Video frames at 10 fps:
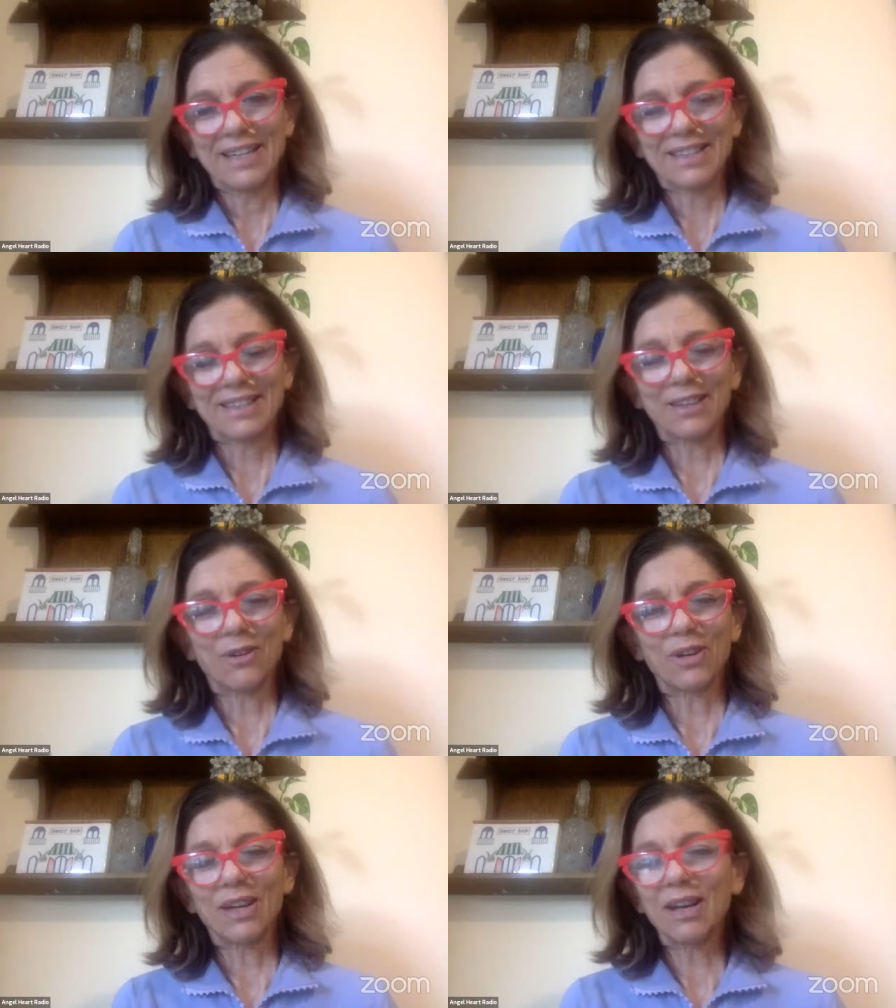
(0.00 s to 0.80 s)

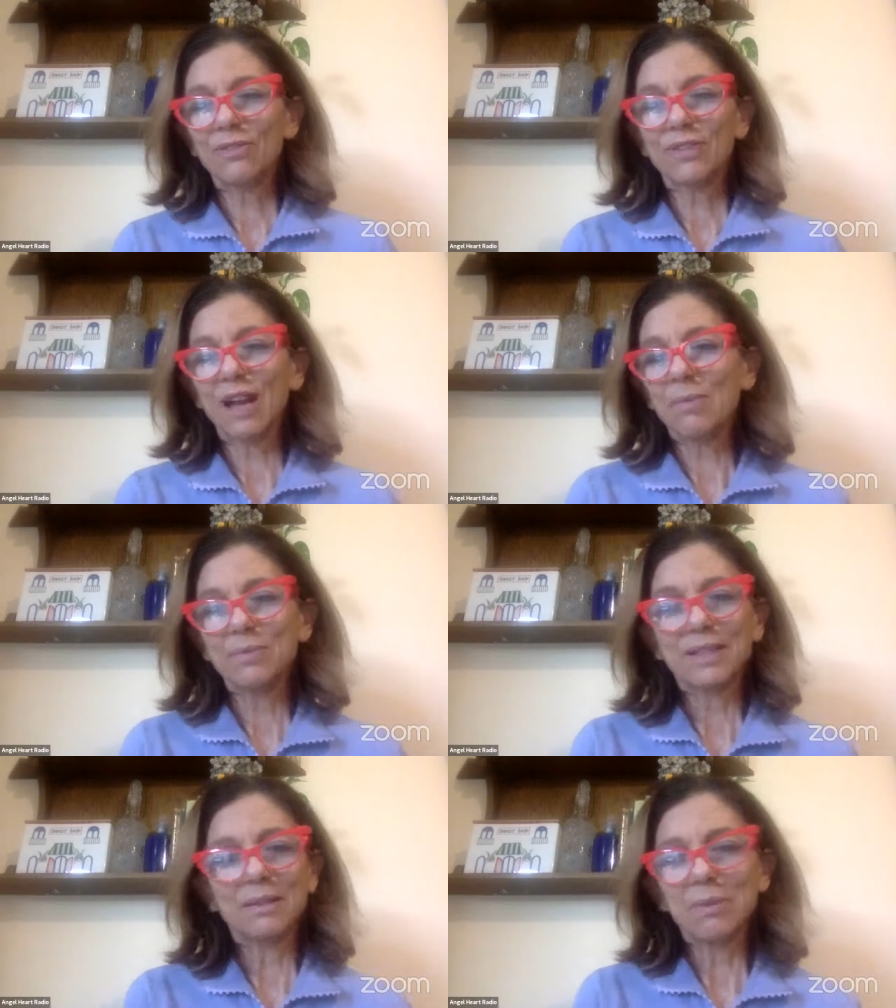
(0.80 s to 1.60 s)
So love
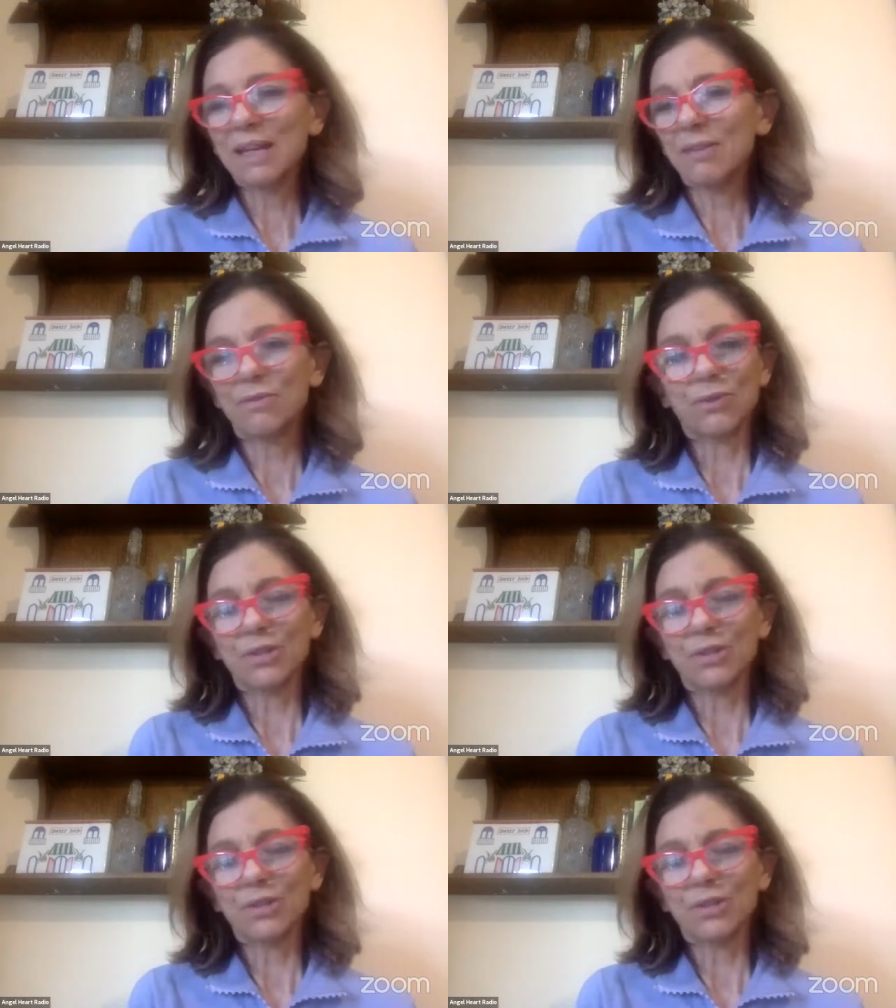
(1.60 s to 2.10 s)
comes in many